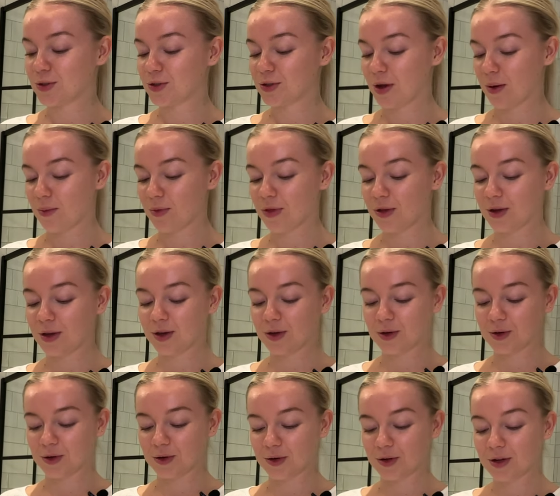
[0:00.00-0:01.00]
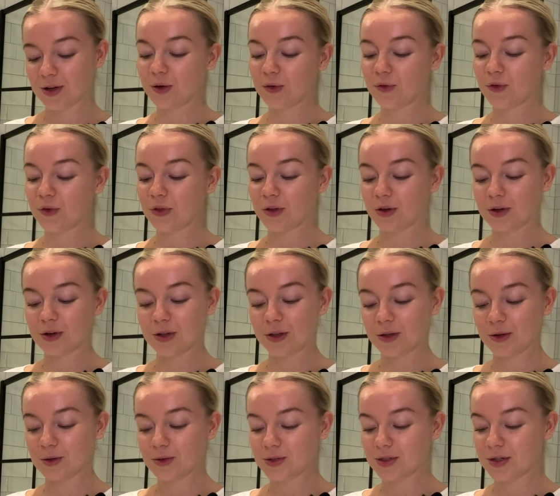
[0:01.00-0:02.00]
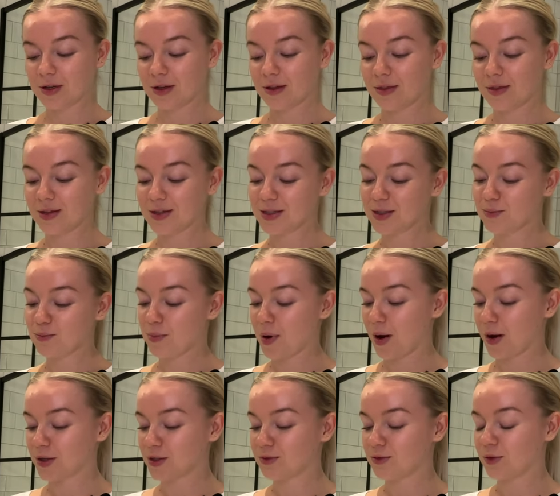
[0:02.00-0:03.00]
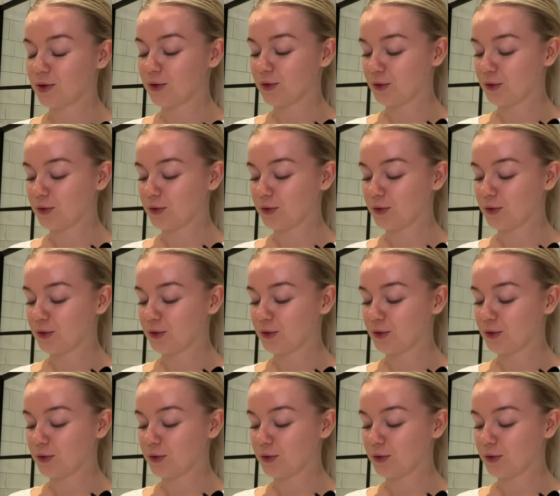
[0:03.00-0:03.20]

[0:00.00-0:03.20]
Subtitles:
something good. Look for the clues in this box for